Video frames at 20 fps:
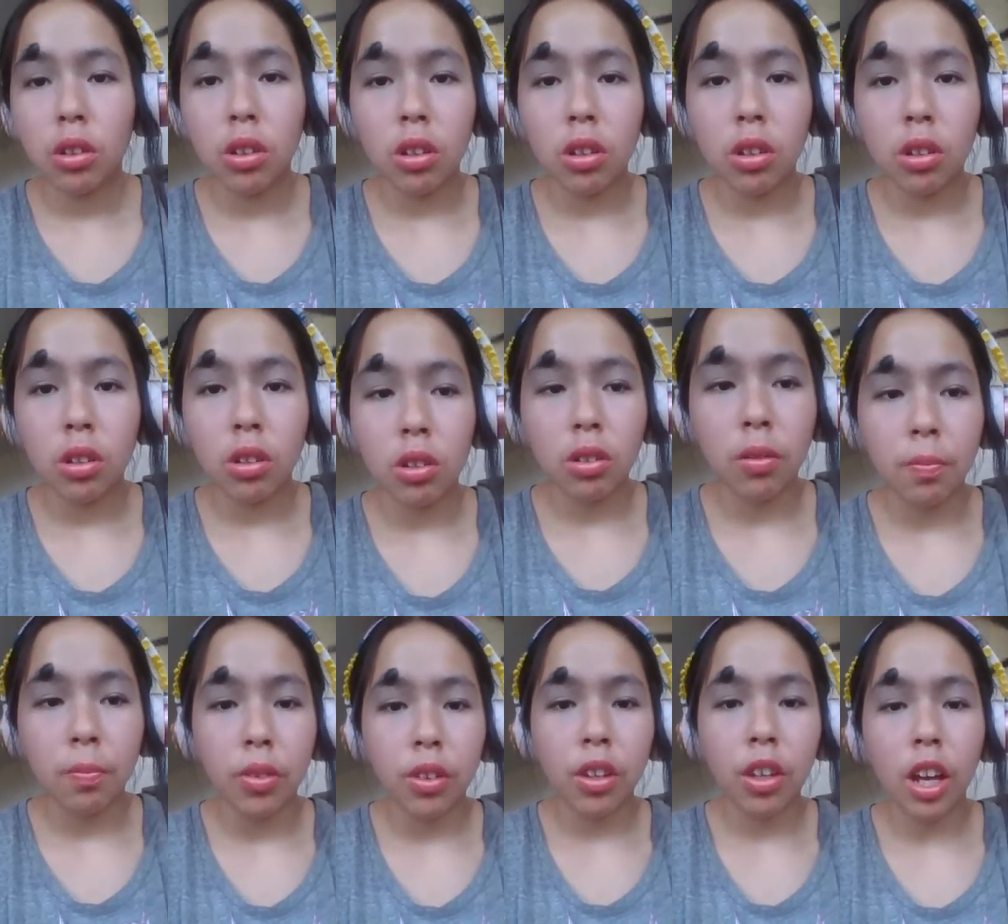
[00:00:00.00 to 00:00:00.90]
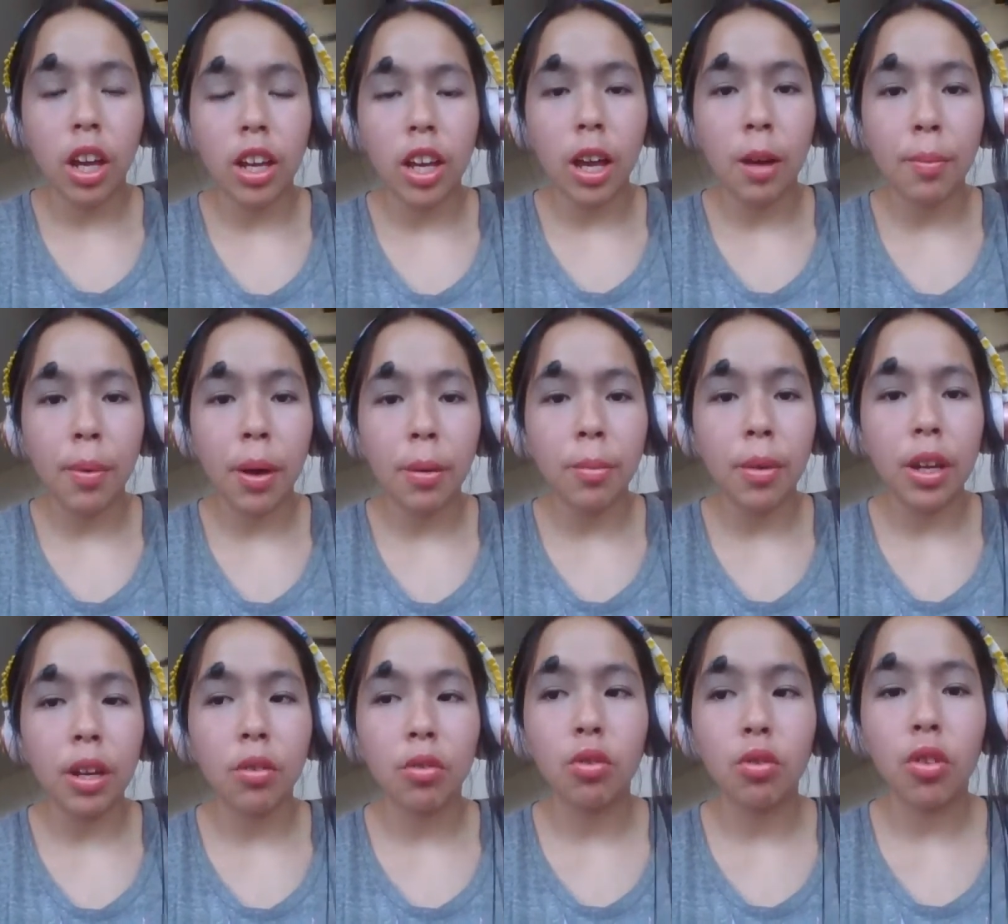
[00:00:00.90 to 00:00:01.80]
up. Okay, about
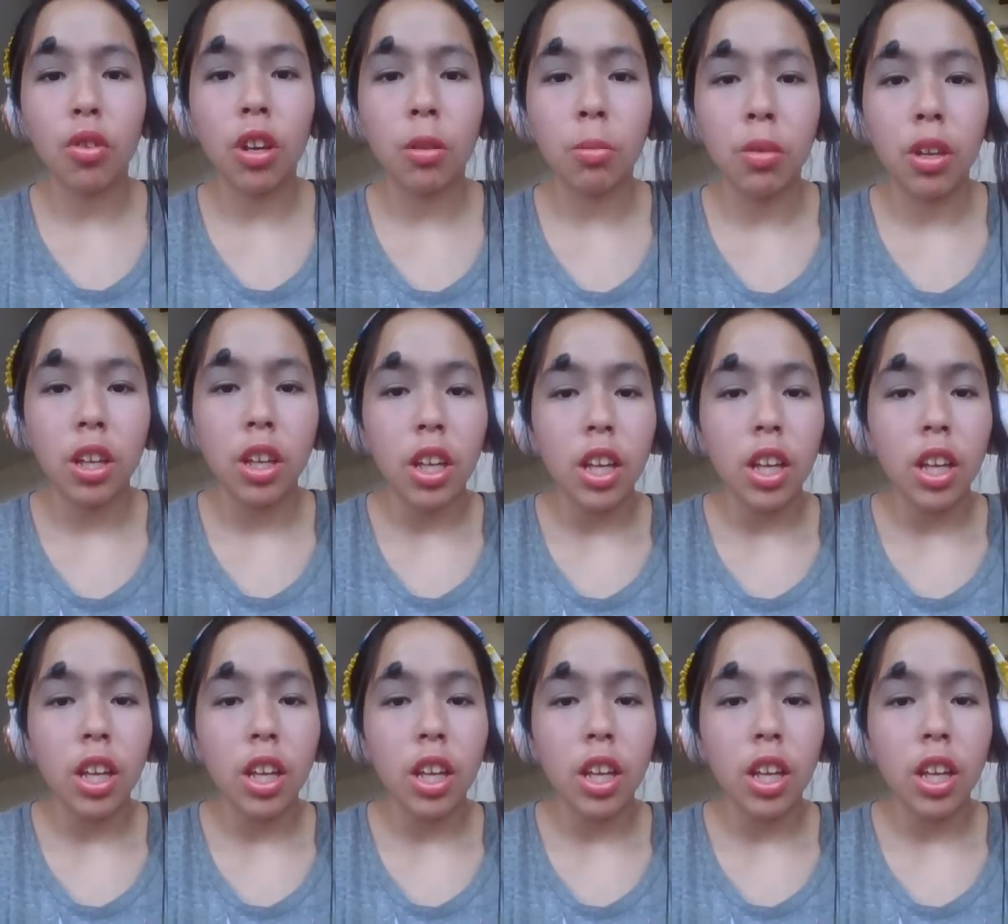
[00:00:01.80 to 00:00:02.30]
my dream,